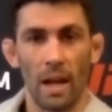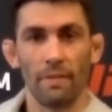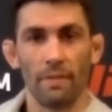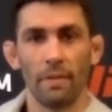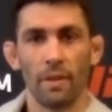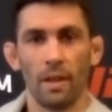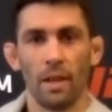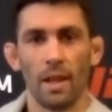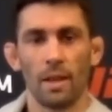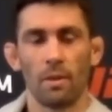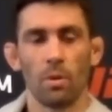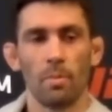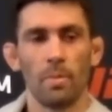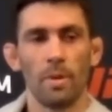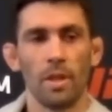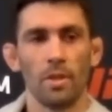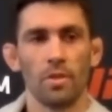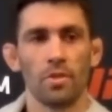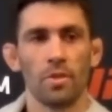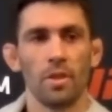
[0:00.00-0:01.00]
I feel like we're
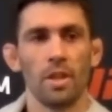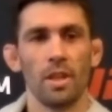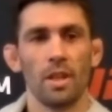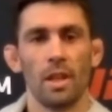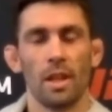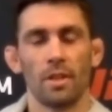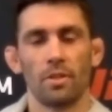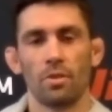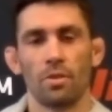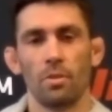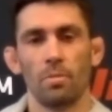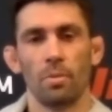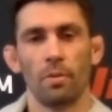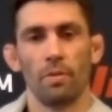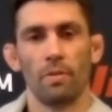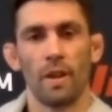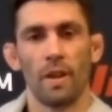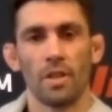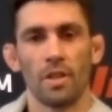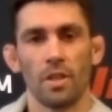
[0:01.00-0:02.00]
being treated like true
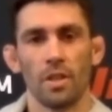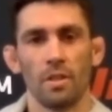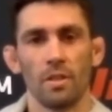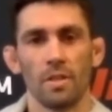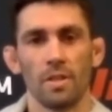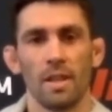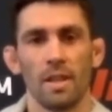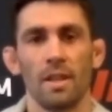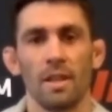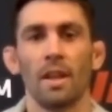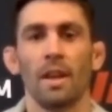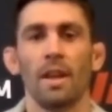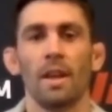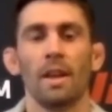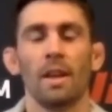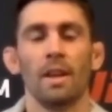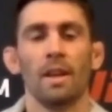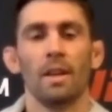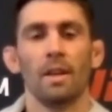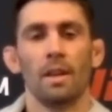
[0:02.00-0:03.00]
professionals, and
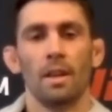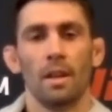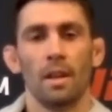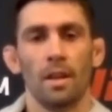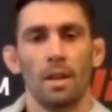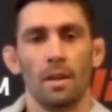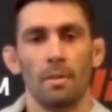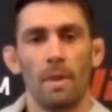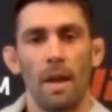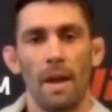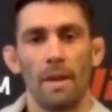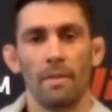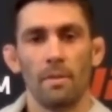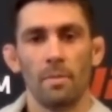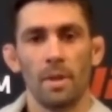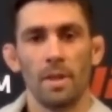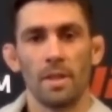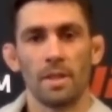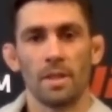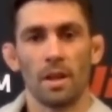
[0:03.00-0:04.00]
uh,
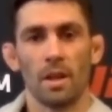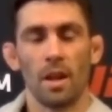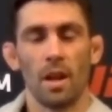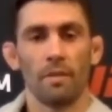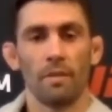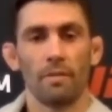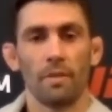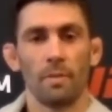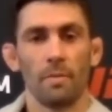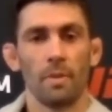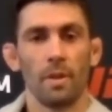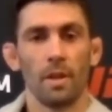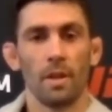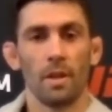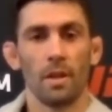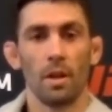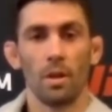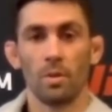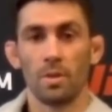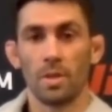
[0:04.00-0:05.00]
everything's cut off from
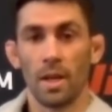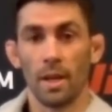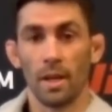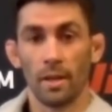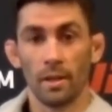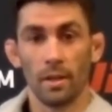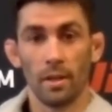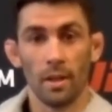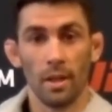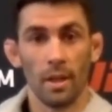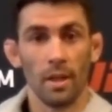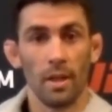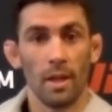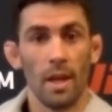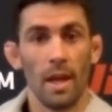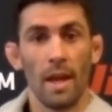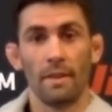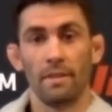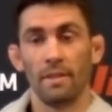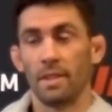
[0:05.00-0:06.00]
the hotel.
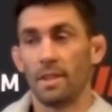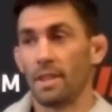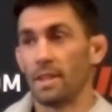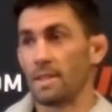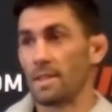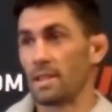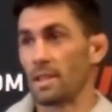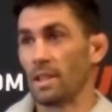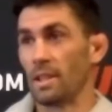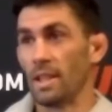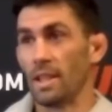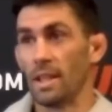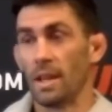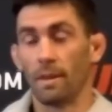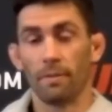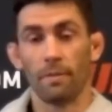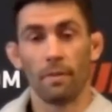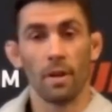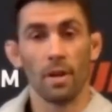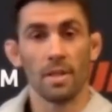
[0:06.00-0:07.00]
Everything's cleaned
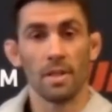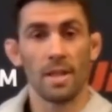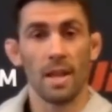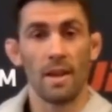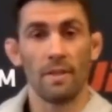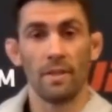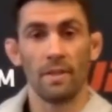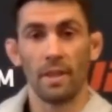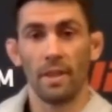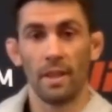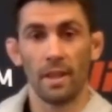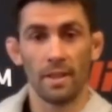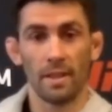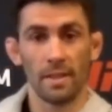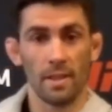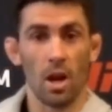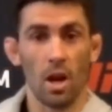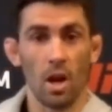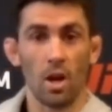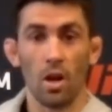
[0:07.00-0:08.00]
up for us.
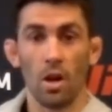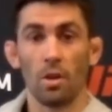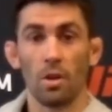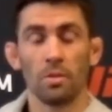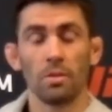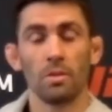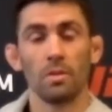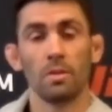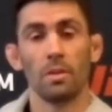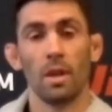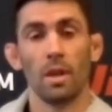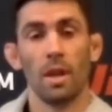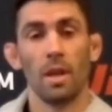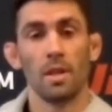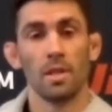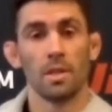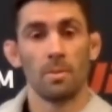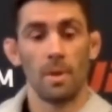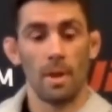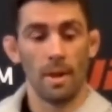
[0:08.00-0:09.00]
Everything's our own,
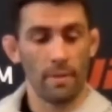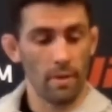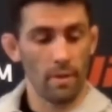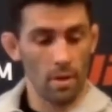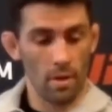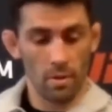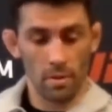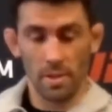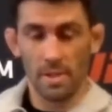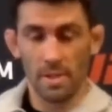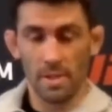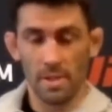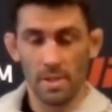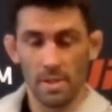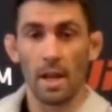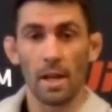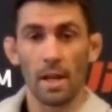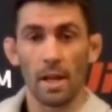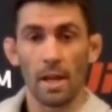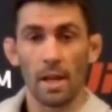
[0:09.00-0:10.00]
so we have our own
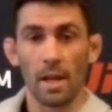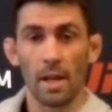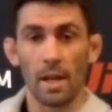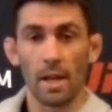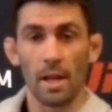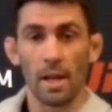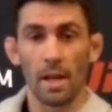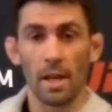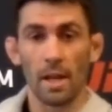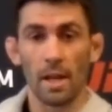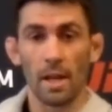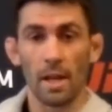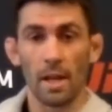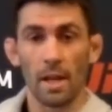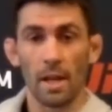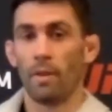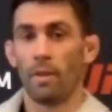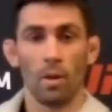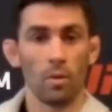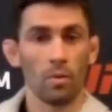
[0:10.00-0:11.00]
sauna,
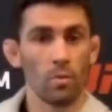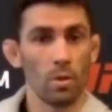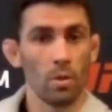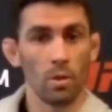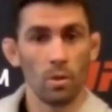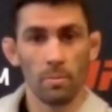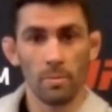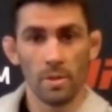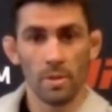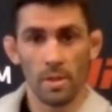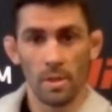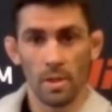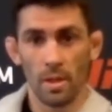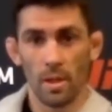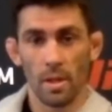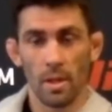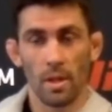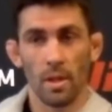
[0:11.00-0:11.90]
we have our own rooms